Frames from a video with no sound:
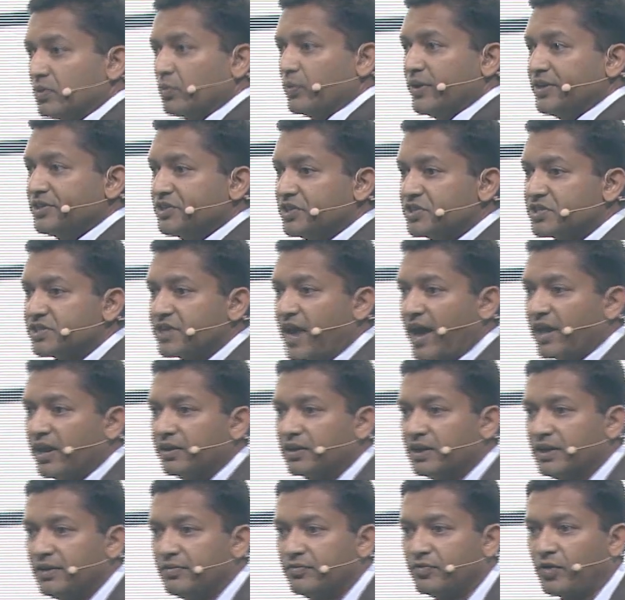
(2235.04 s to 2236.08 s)
we just
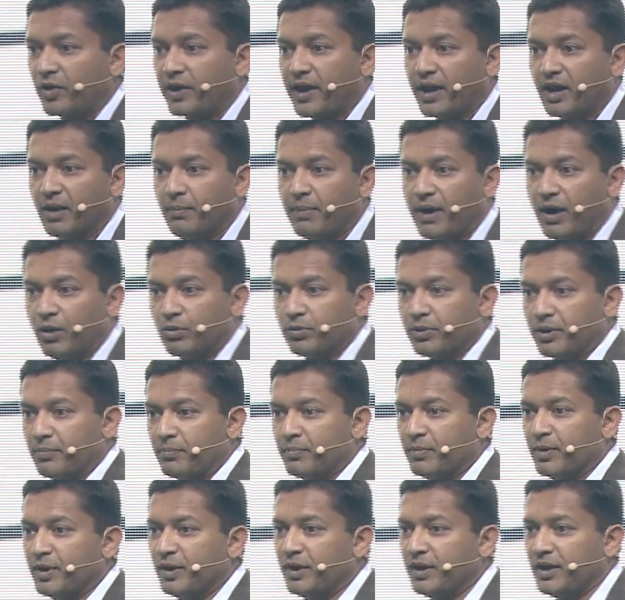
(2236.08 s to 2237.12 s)
silently forget about them.
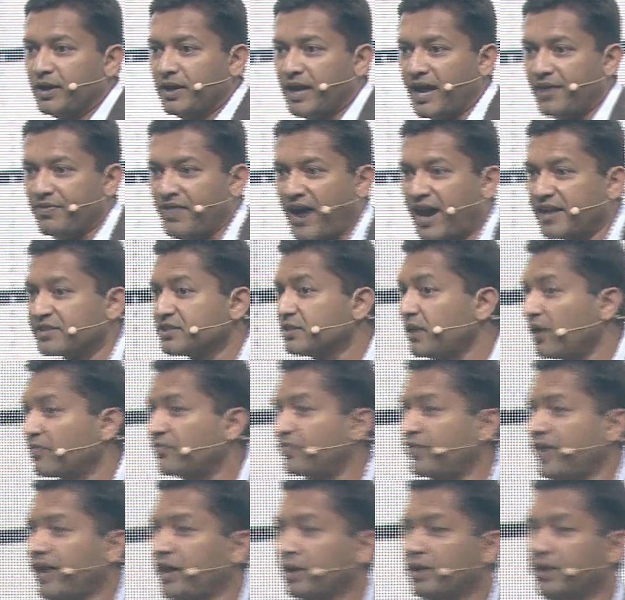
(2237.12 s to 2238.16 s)
And that's not
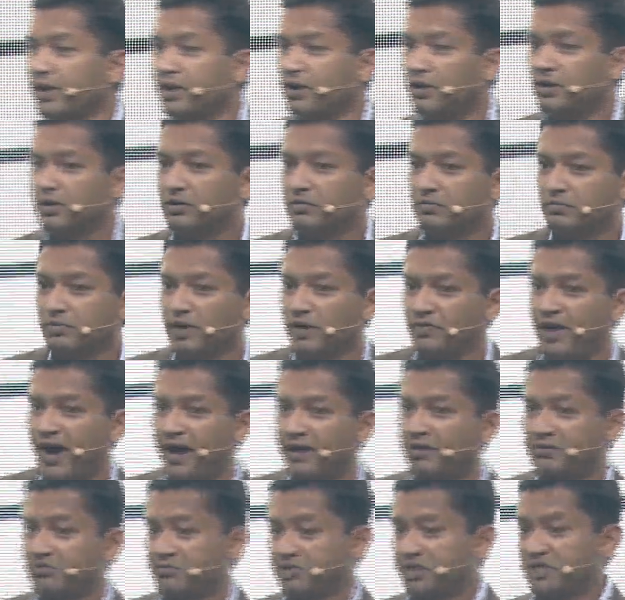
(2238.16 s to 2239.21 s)
failure, and
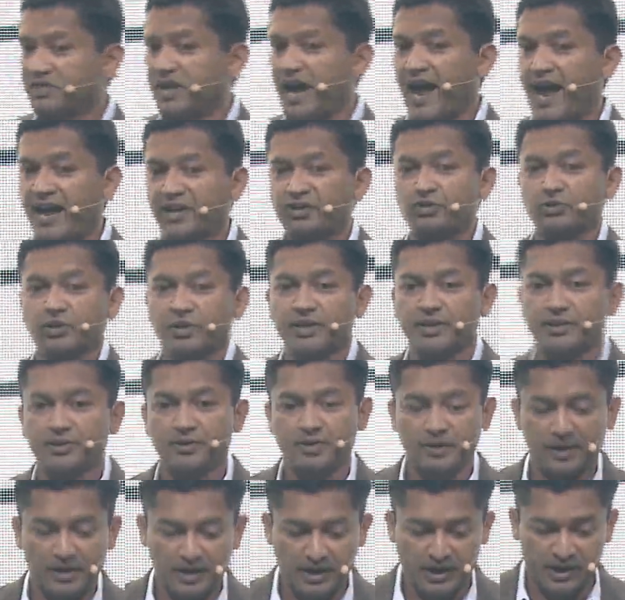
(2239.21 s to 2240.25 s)
that is actually
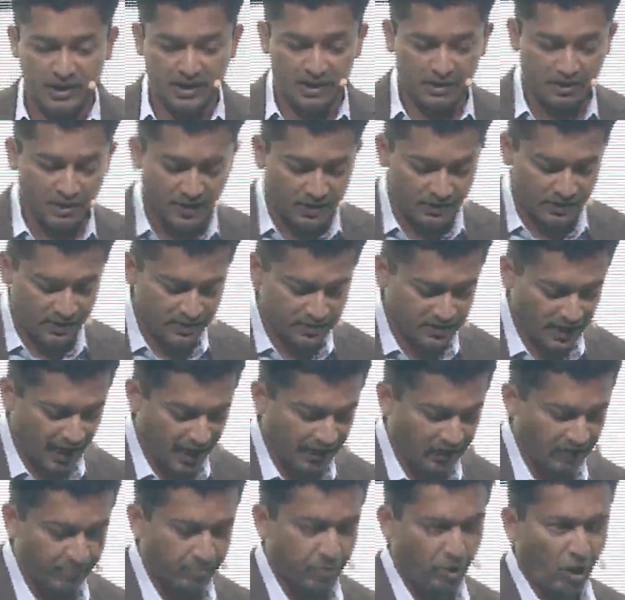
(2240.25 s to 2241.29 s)
a
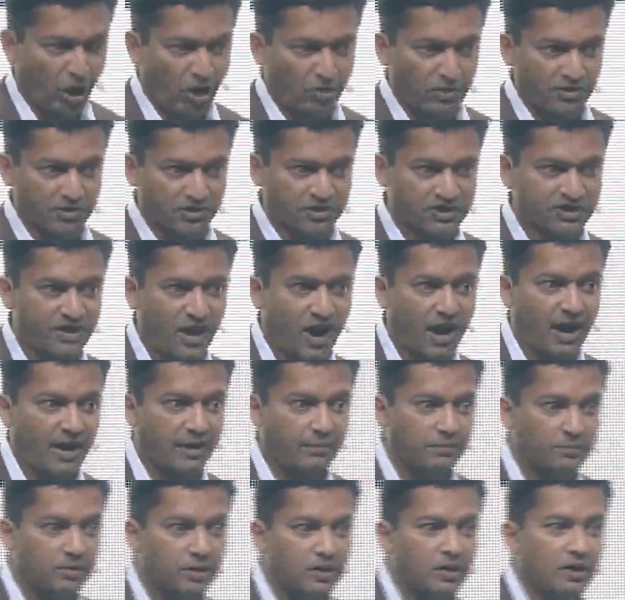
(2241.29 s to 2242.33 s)
sign of progress. It's
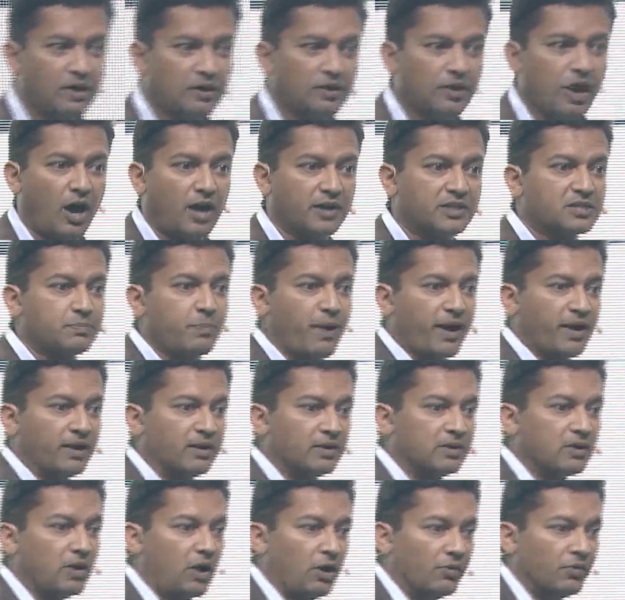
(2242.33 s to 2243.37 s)
time not
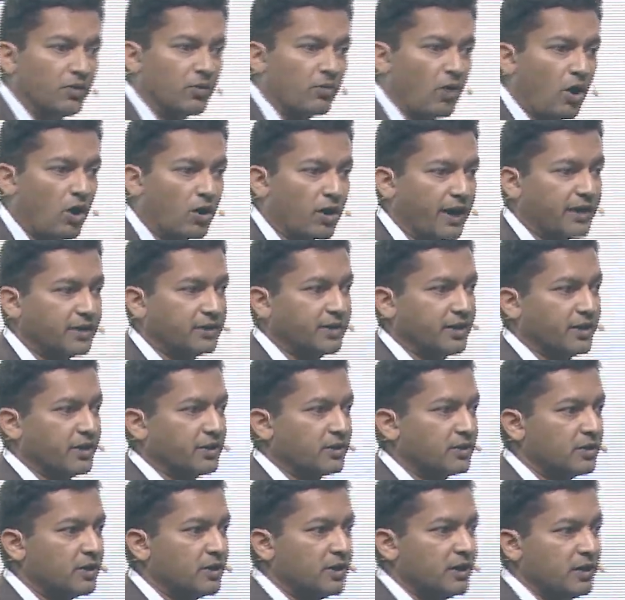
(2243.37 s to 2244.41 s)
spent on the wrong idea.
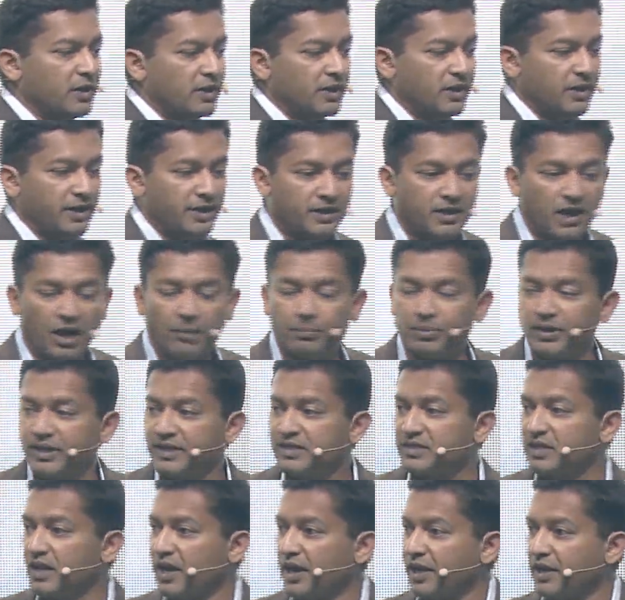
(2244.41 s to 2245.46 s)
In
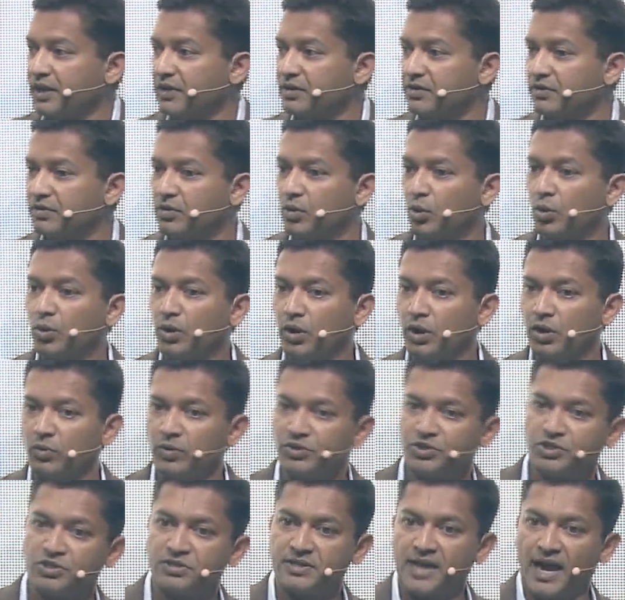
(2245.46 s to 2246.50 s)
companies like Google,
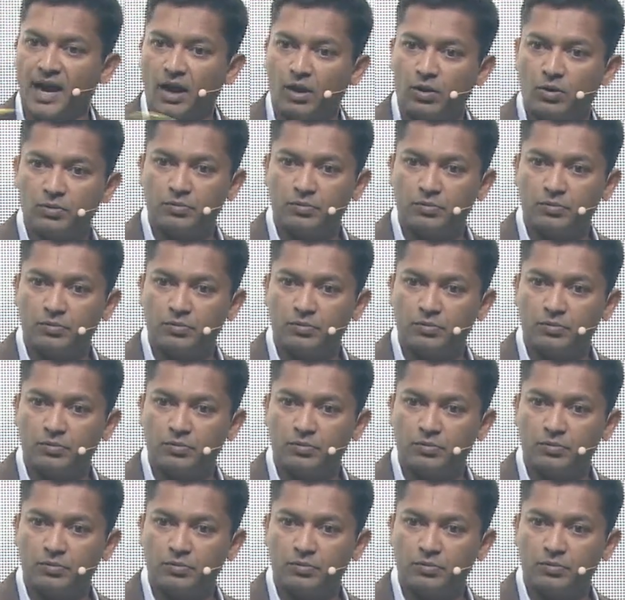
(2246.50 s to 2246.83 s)
which is now